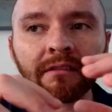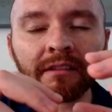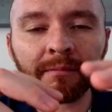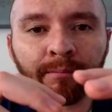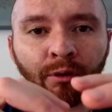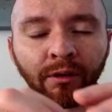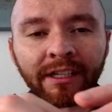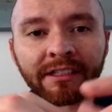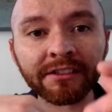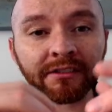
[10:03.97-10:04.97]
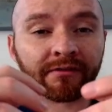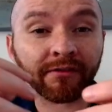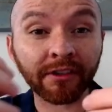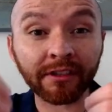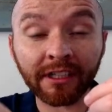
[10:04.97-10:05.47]
the point is
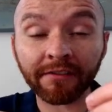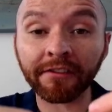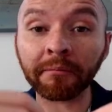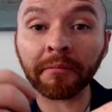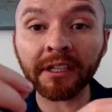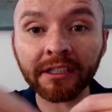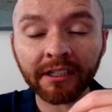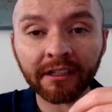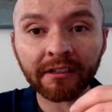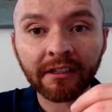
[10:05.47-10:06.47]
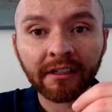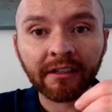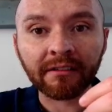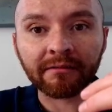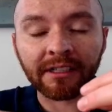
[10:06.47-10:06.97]
for you to get familiar
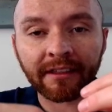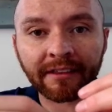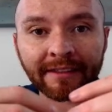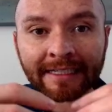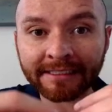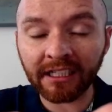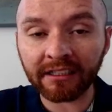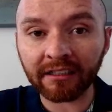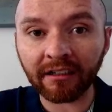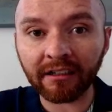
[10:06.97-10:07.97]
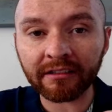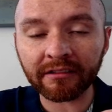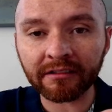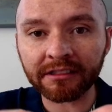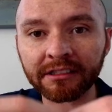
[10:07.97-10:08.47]
with dissecting
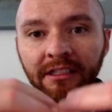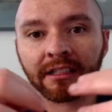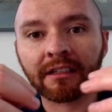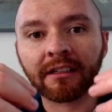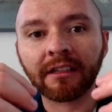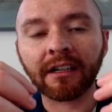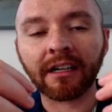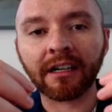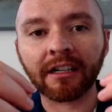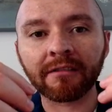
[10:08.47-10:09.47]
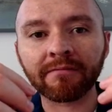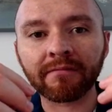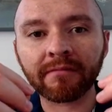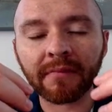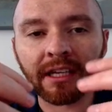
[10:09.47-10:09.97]
articles
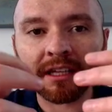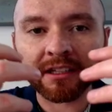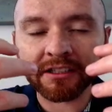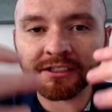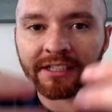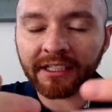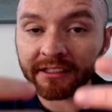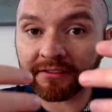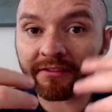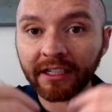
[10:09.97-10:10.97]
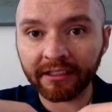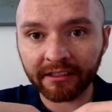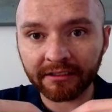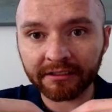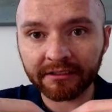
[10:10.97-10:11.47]
and understanding the
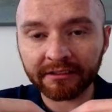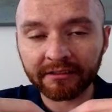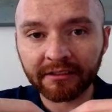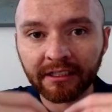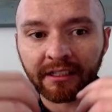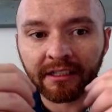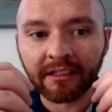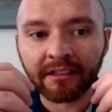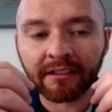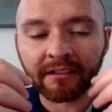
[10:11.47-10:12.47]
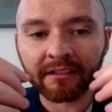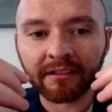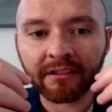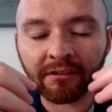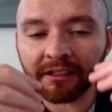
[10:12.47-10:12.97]
findings.
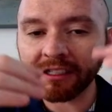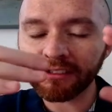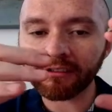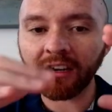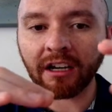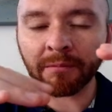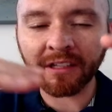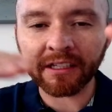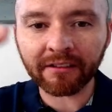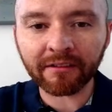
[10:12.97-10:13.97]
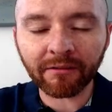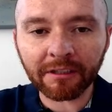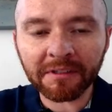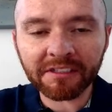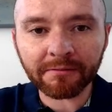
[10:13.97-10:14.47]
Don't get so caught up in like, well,
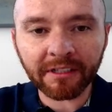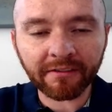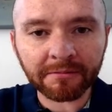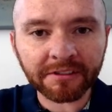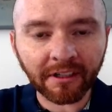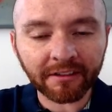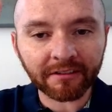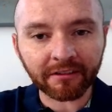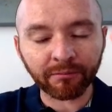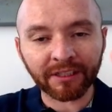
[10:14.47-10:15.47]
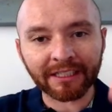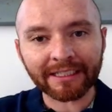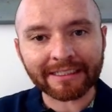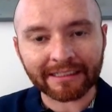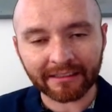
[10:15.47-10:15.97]
let me just read it from start to
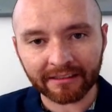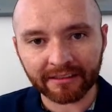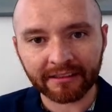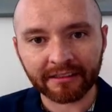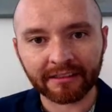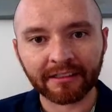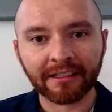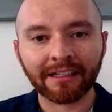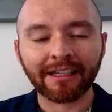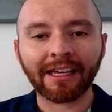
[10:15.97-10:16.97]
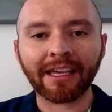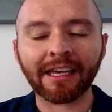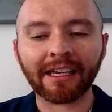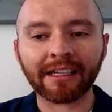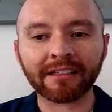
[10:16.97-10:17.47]
beginning,
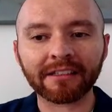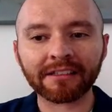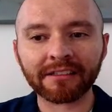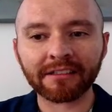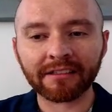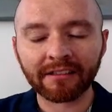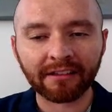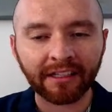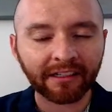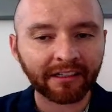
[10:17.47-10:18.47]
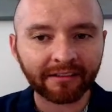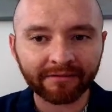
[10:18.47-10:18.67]
and then